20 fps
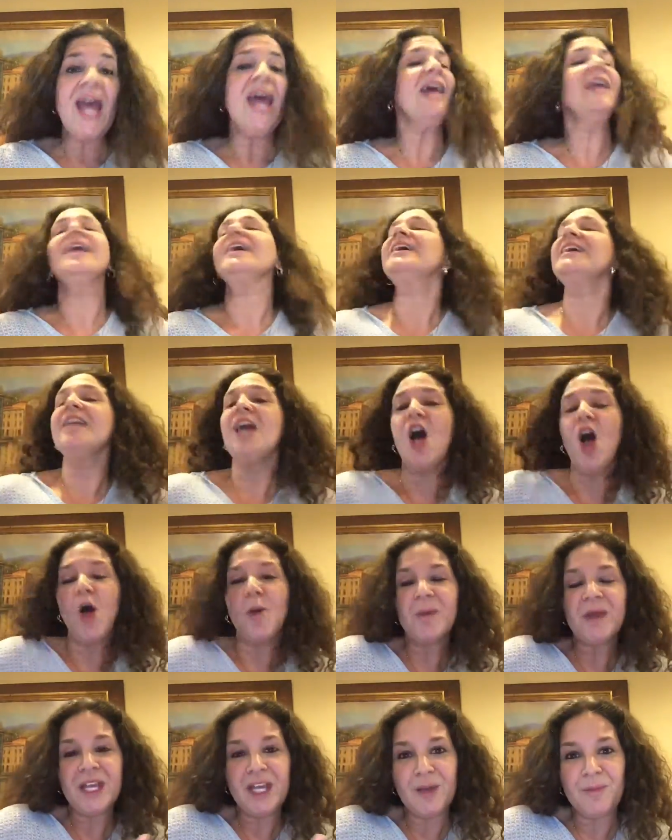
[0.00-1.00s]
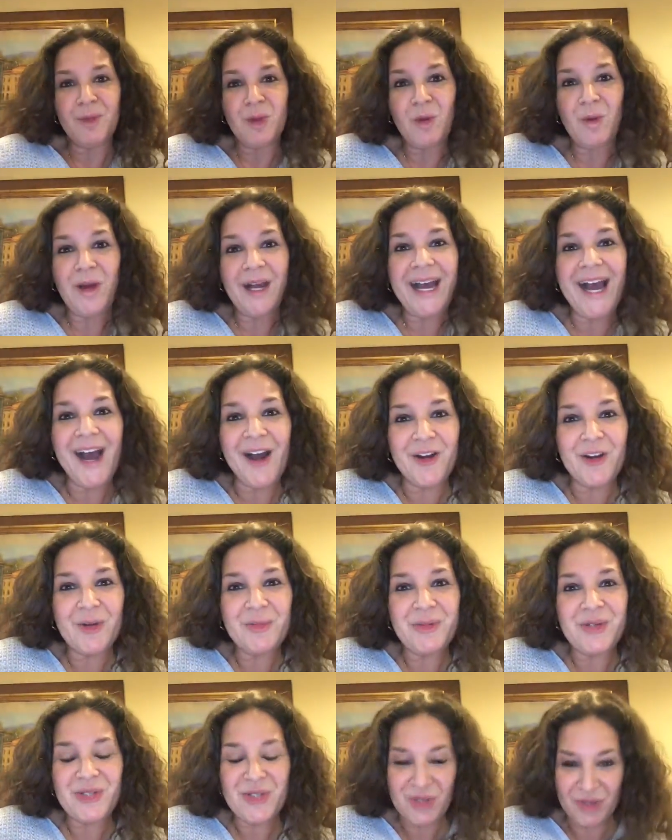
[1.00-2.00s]
and I can help keep you
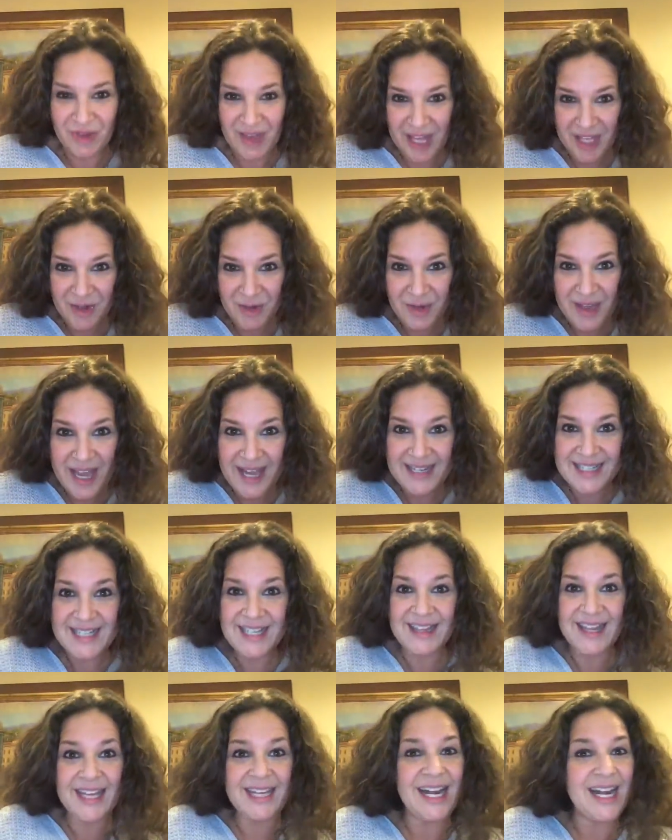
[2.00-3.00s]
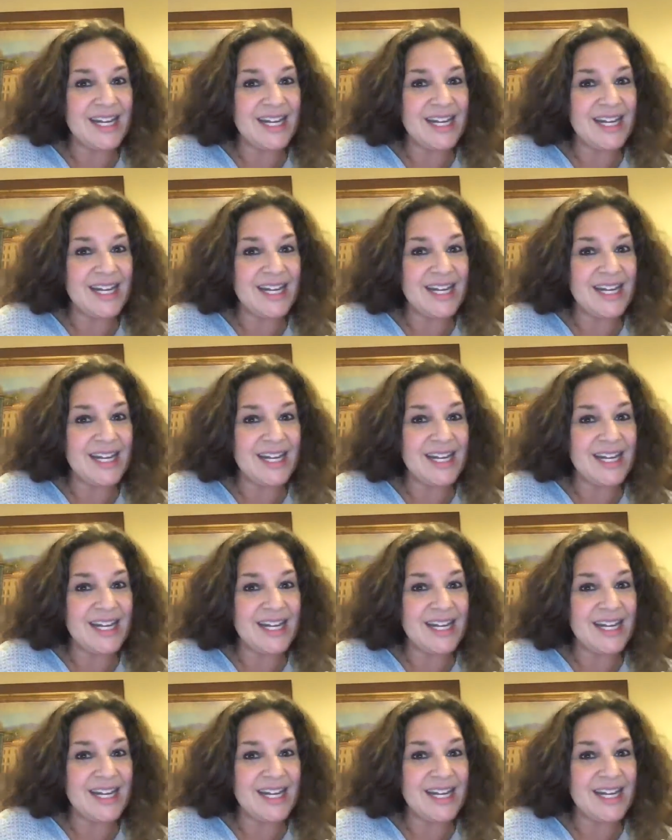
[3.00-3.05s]
accountable so that you get to that